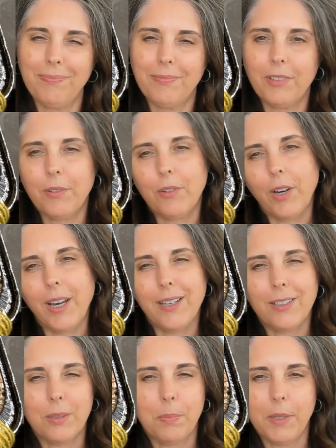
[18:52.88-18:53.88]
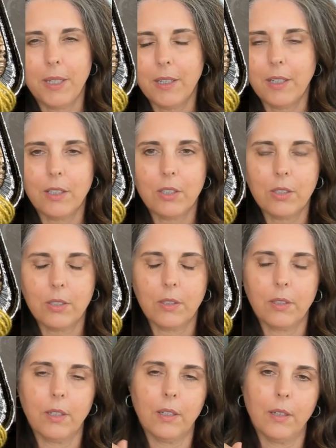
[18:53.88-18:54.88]
grayish, pinkish.
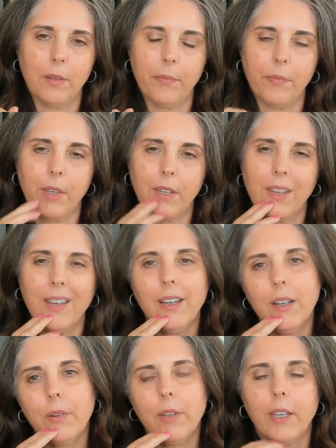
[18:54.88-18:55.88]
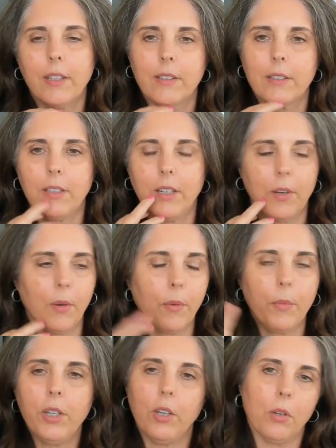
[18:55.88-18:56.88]
I thought, oh, well, that's, and
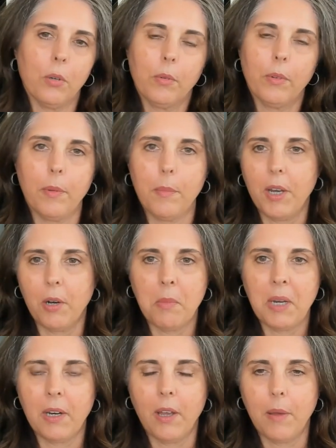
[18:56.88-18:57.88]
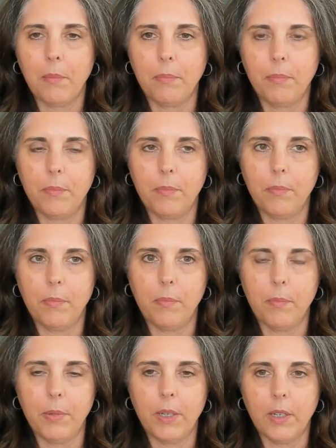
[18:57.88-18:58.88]
we knew it may or may not
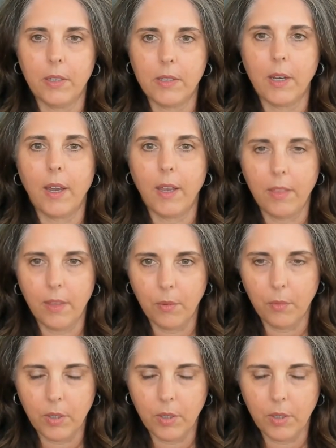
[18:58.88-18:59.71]
be a dye that would